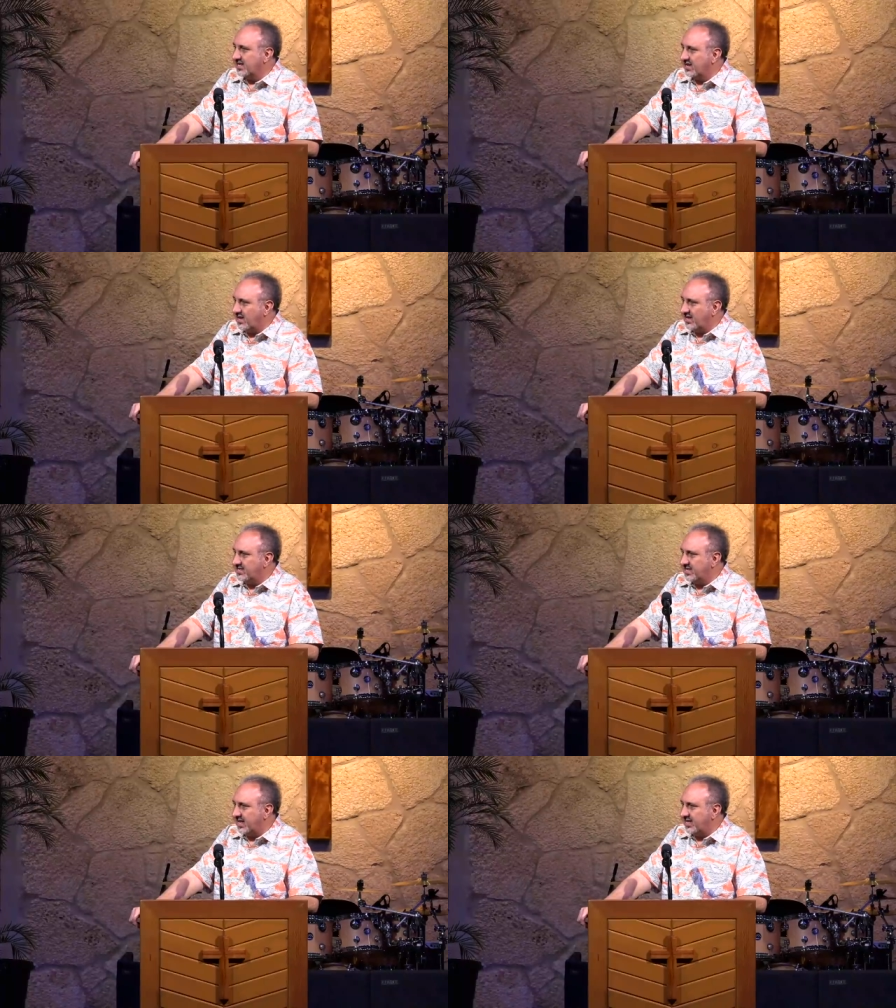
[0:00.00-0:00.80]
in the
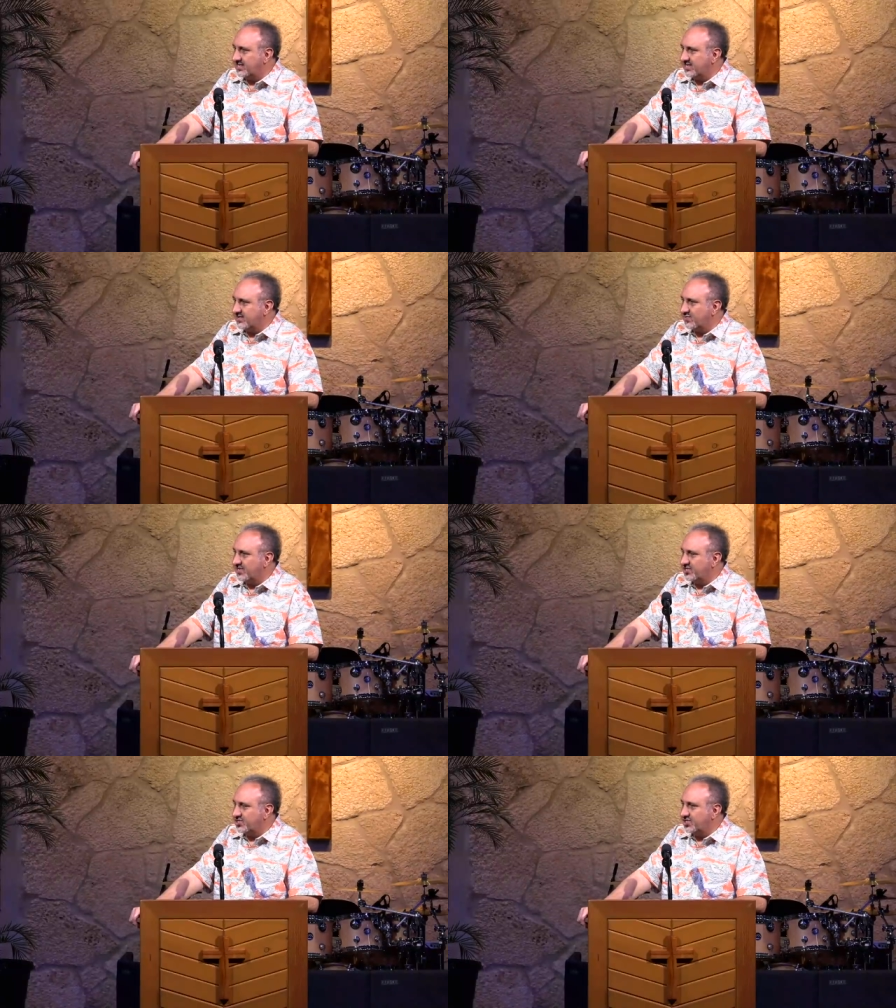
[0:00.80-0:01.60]
context
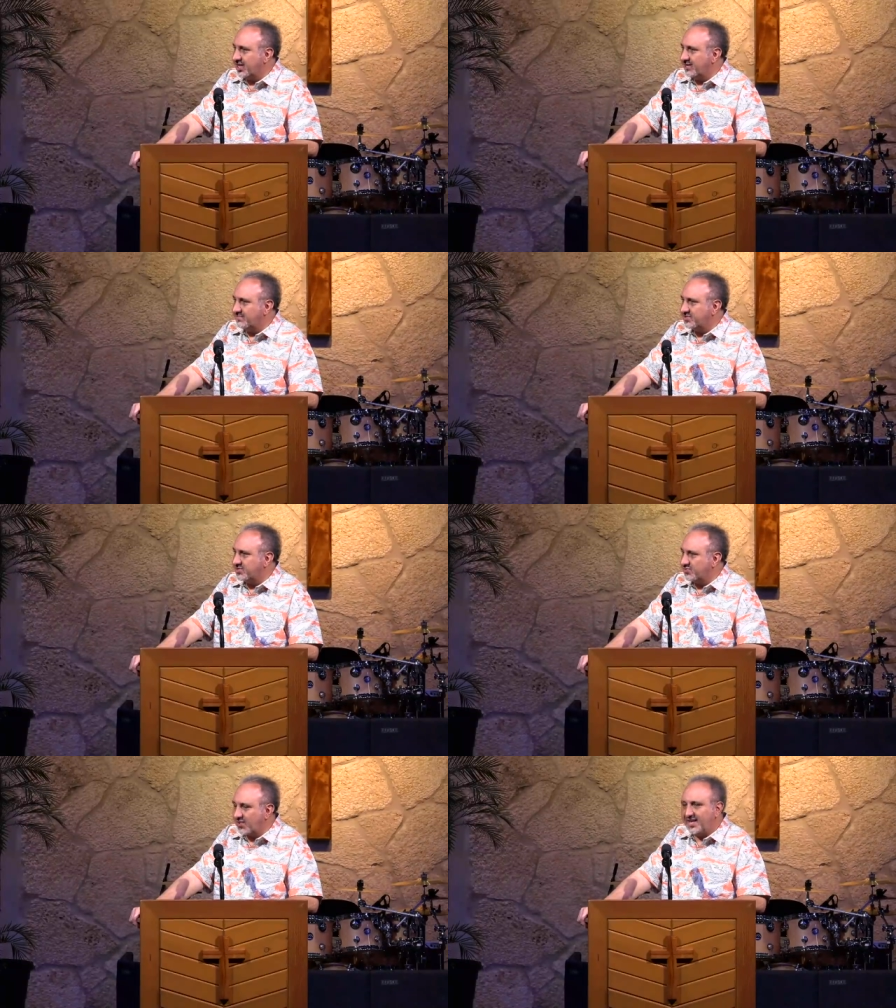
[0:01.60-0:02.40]
in which
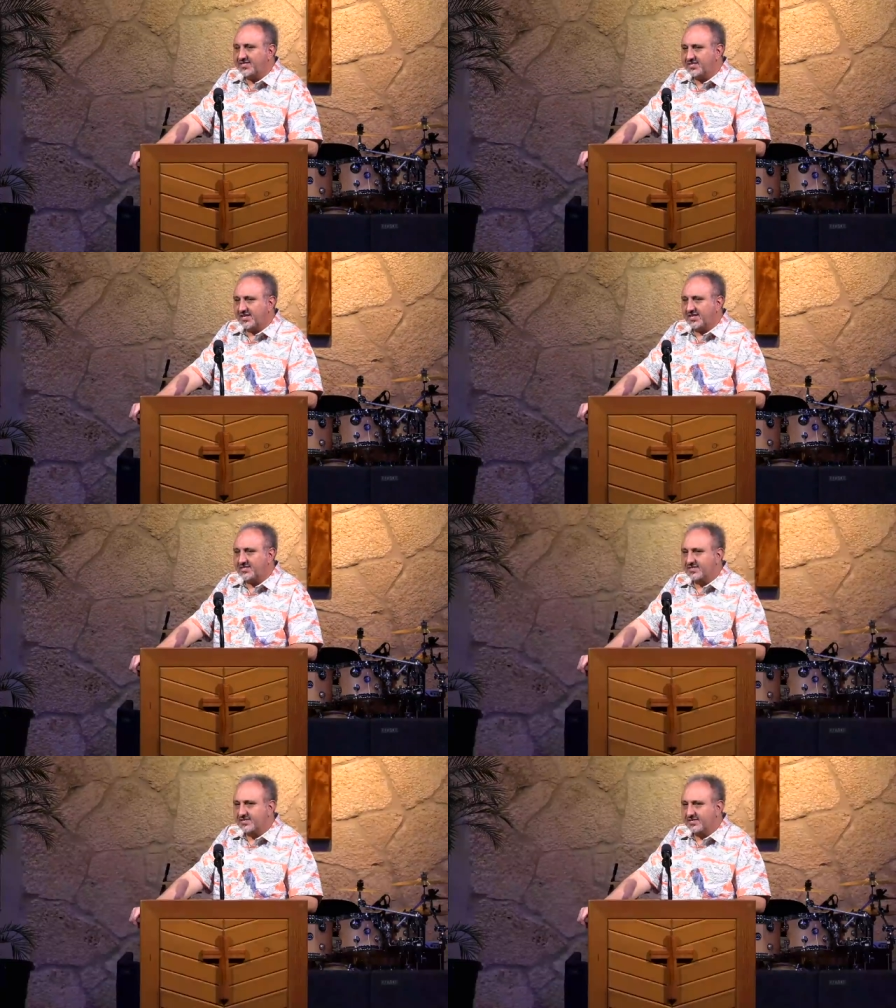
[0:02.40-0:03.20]
James writes
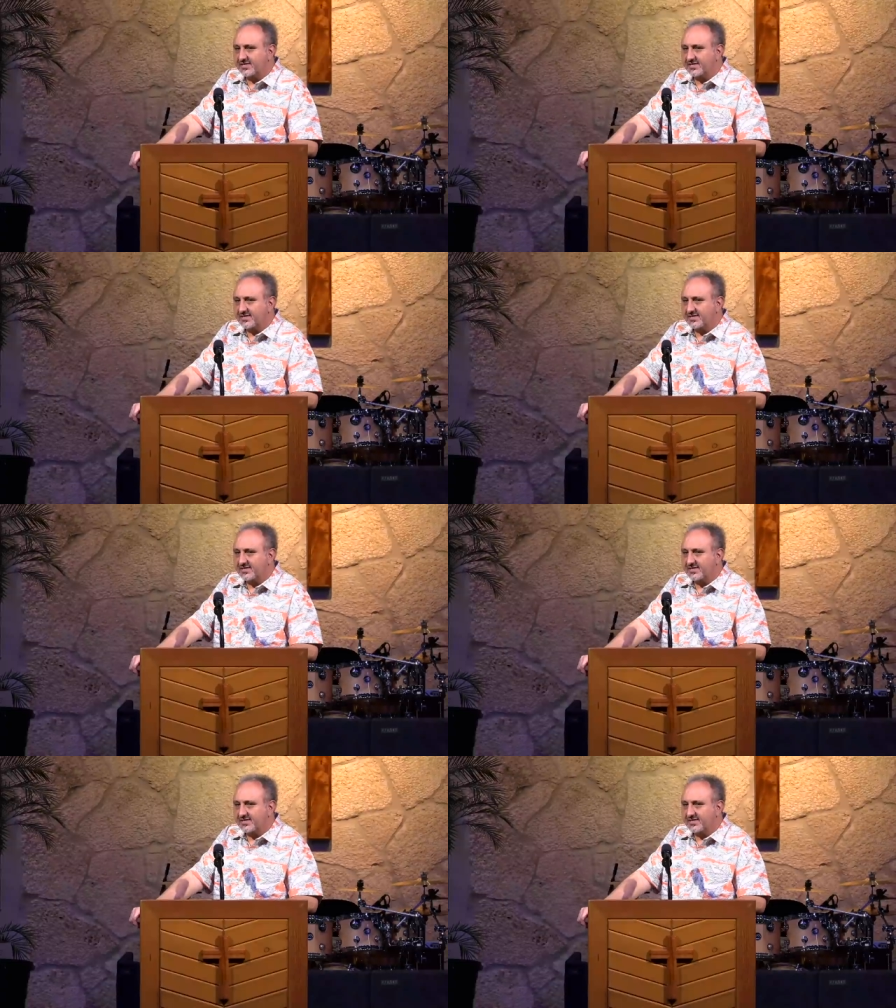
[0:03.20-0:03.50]
this.